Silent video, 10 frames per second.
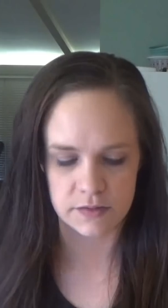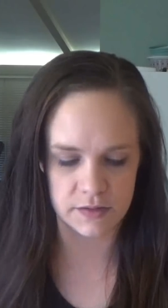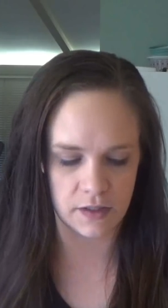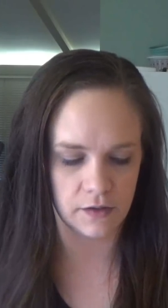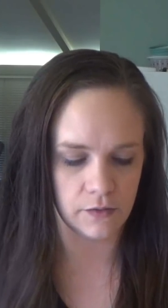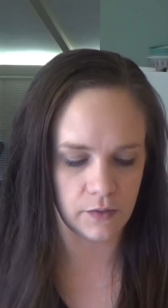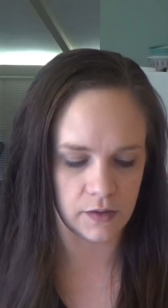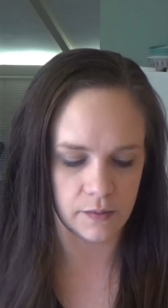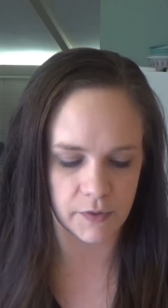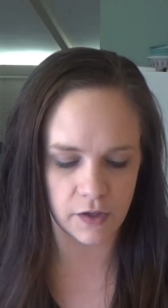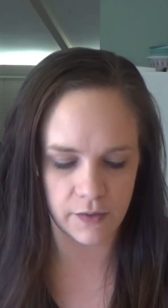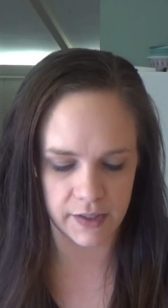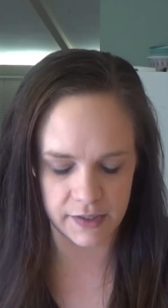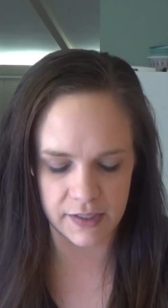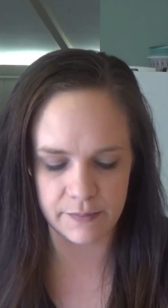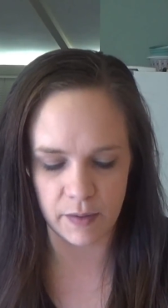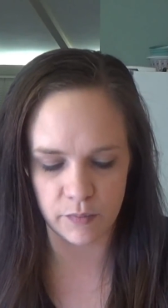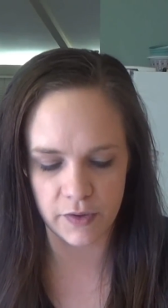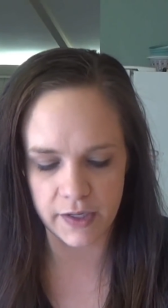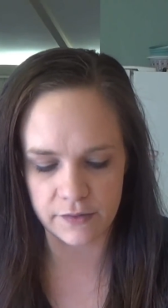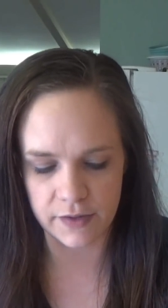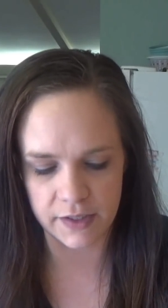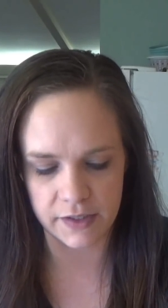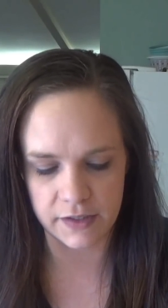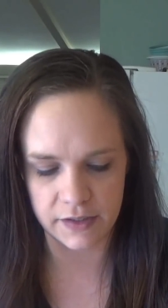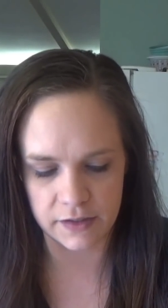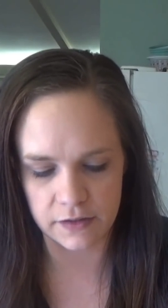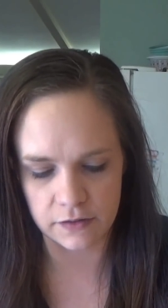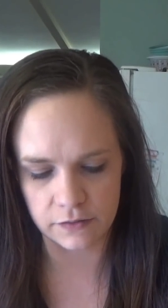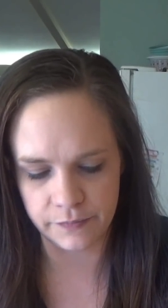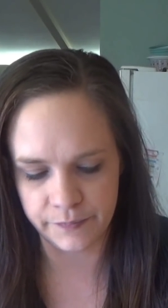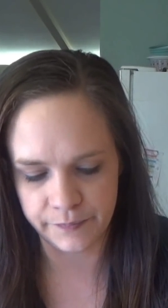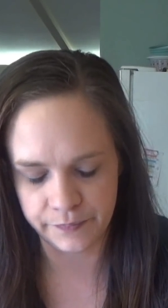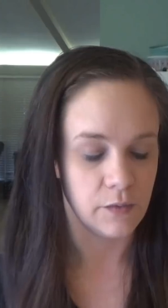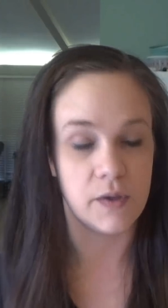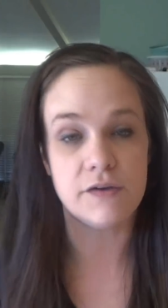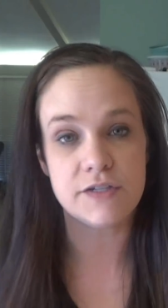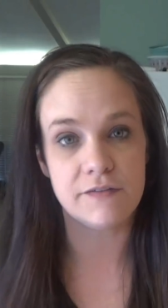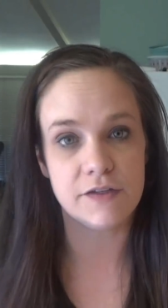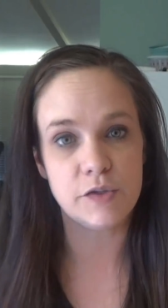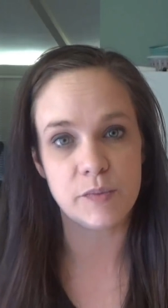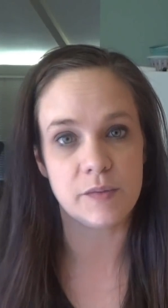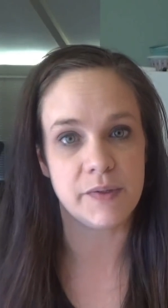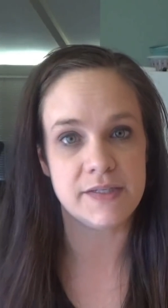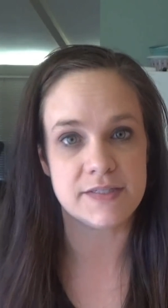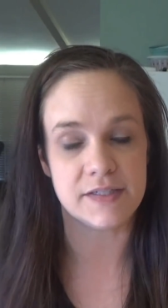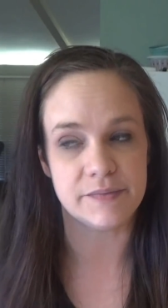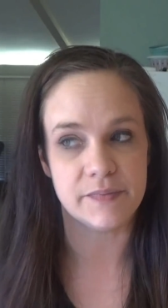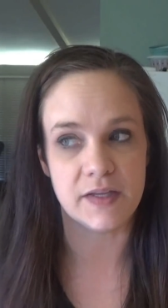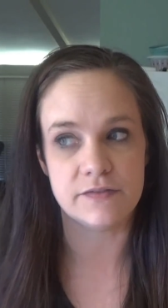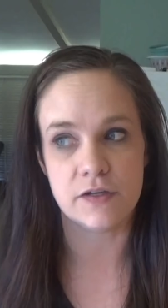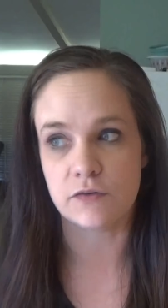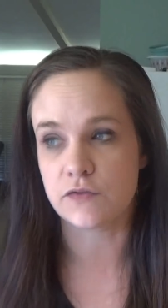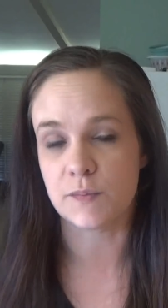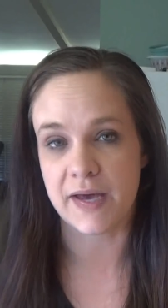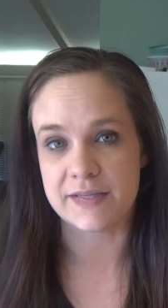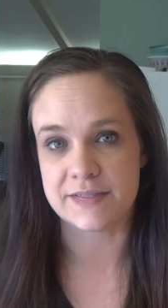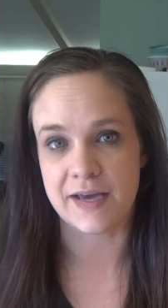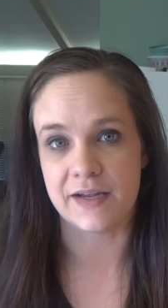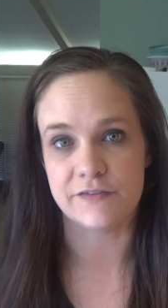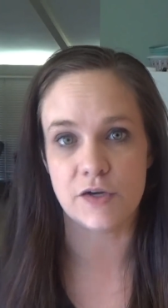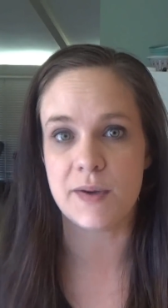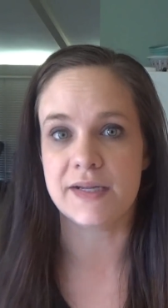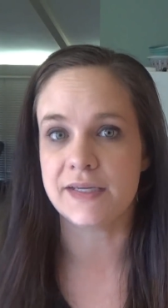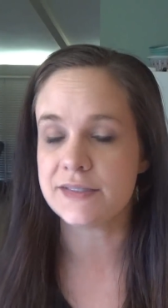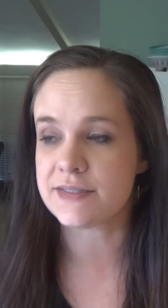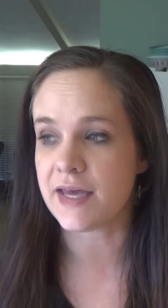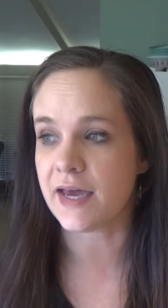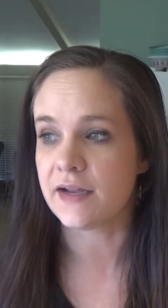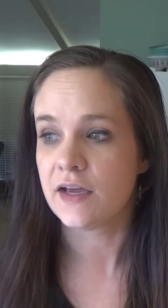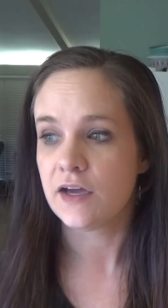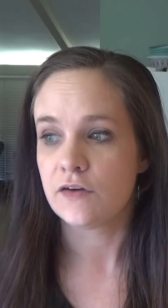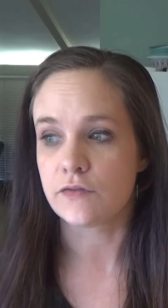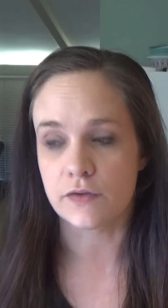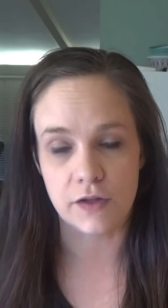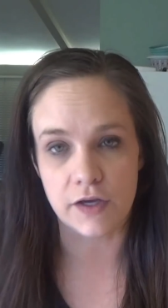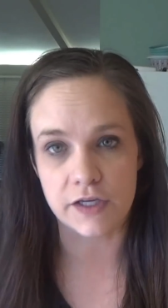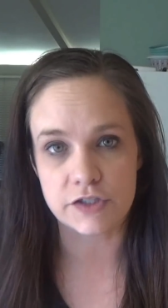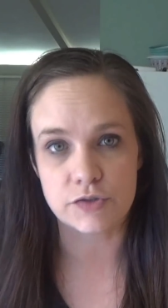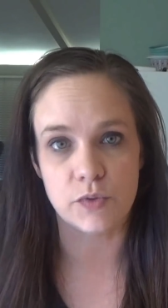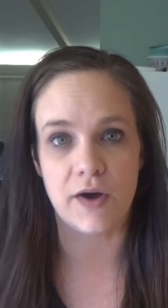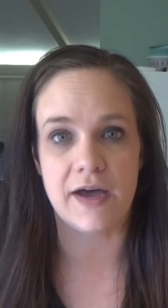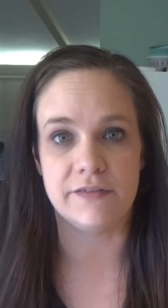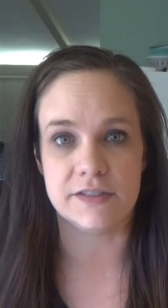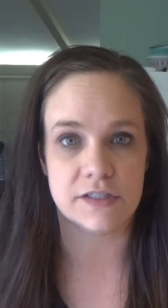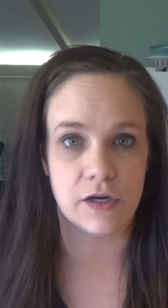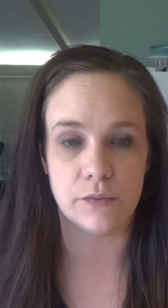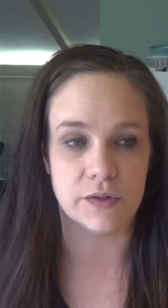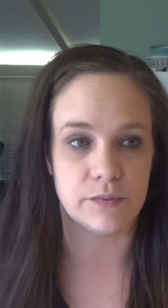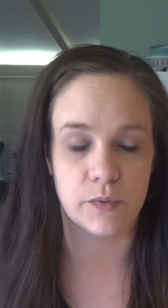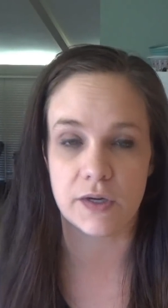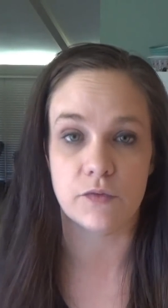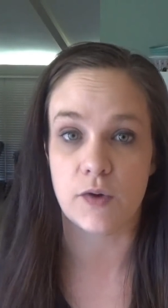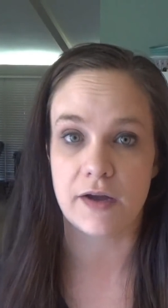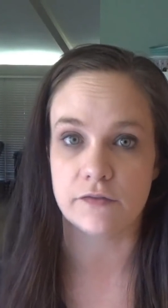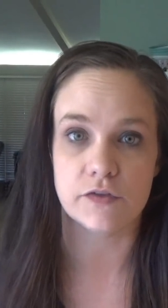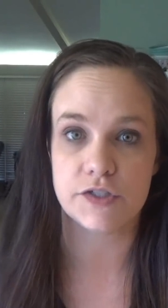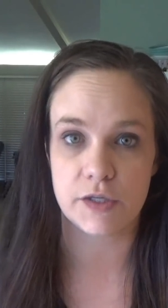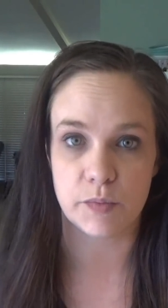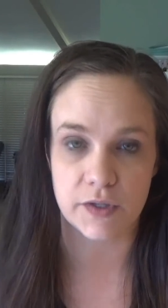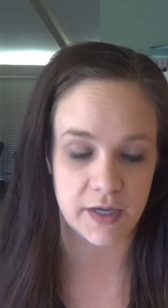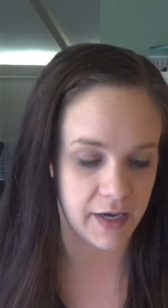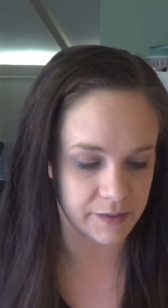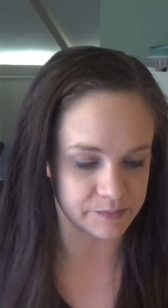So I'm gonna go ahead and get my bread ready here. We also have a little bit of pizza left over from last night. If nobody eats that for lunch, we'll have it to go with whatever we're having for supper tonight.